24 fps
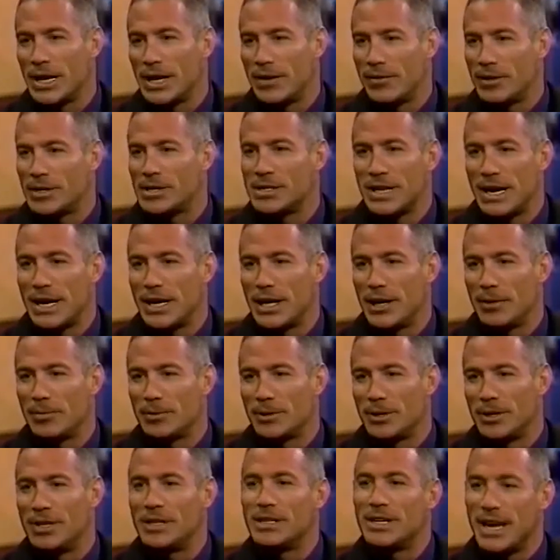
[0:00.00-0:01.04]
can ever stand up
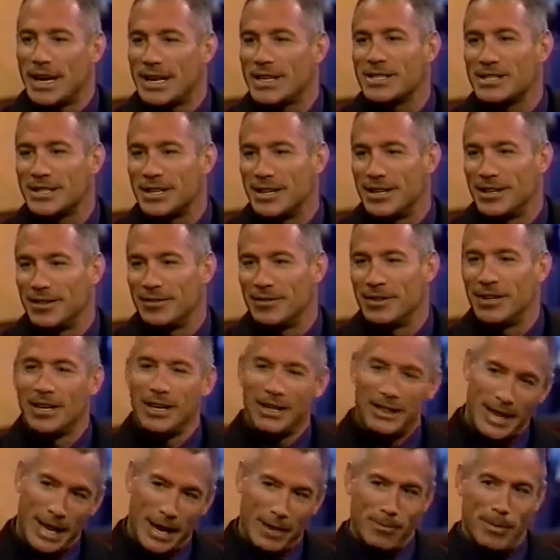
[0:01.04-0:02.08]
to the test
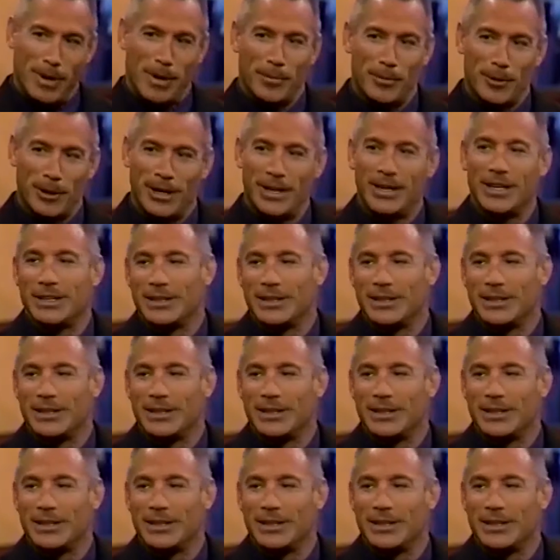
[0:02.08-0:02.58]
of that memory.